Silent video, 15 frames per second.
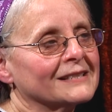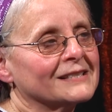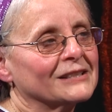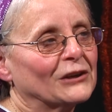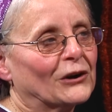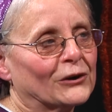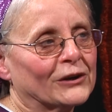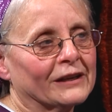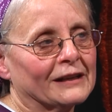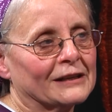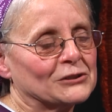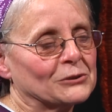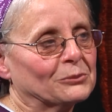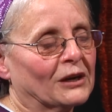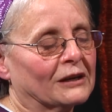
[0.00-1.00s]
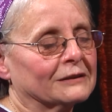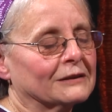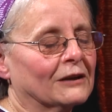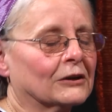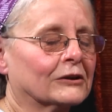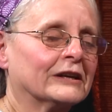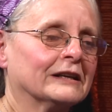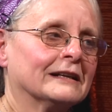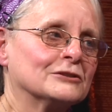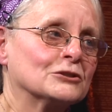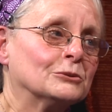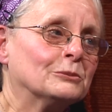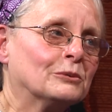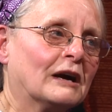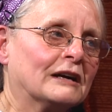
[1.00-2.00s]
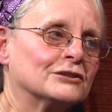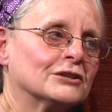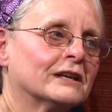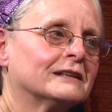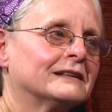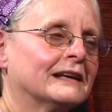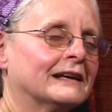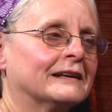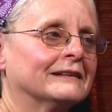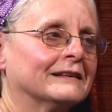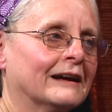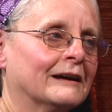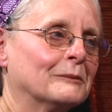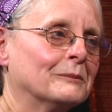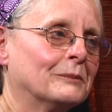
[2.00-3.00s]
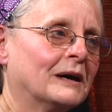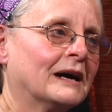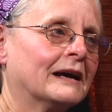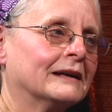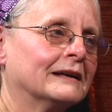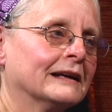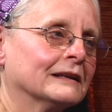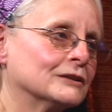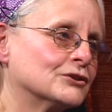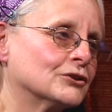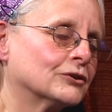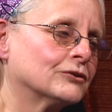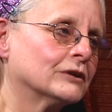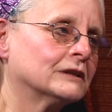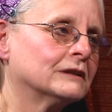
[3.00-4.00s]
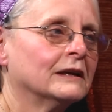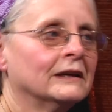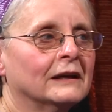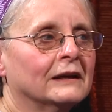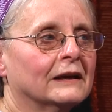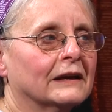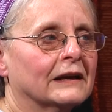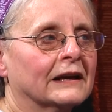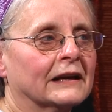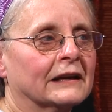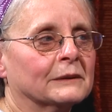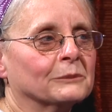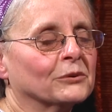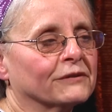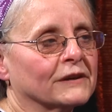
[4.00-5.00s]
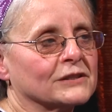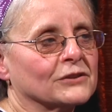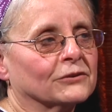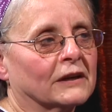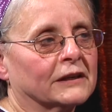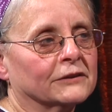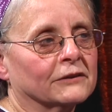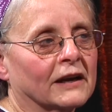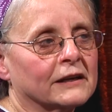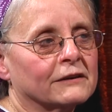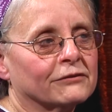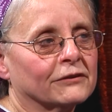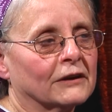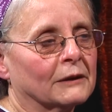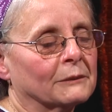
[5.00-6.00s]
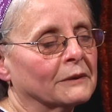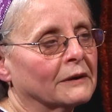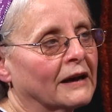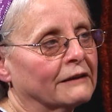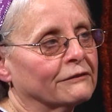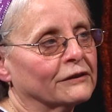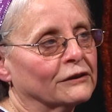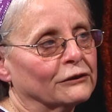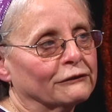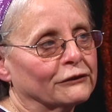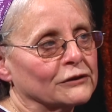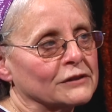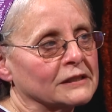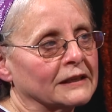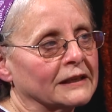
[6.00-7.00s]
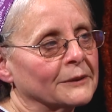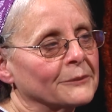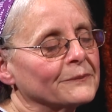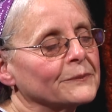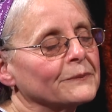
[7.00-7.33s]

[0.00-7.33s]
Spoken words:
This is an archaeological project headed up by Ellie Shukran and Professor Ronnie Reich from Haifa University.